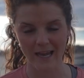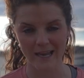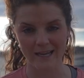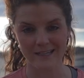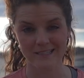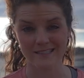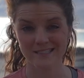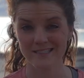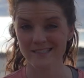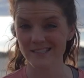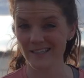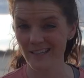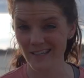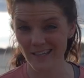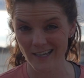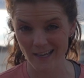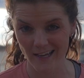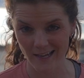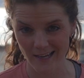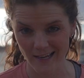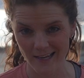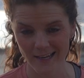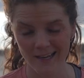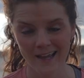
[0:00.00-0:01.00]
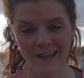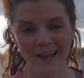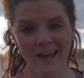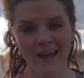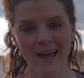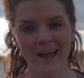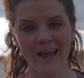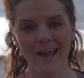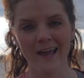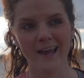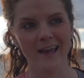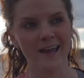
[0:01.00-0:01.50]
and sleeting,
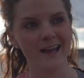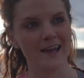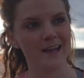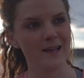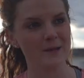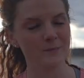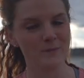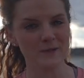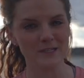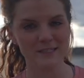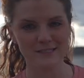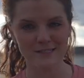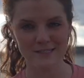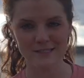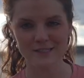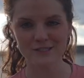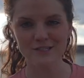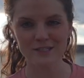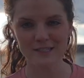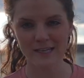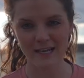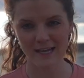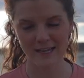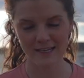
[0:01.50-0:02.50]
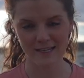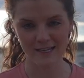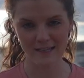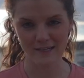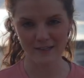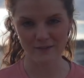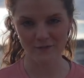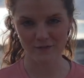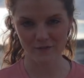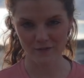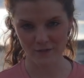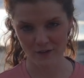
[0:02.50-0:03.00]
and we essentially got
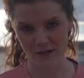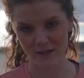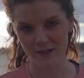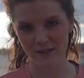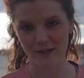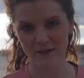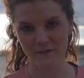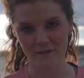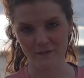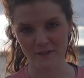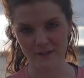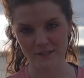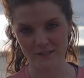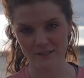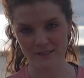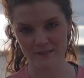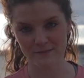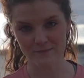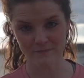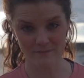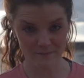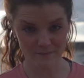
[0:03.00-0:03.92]
in front of this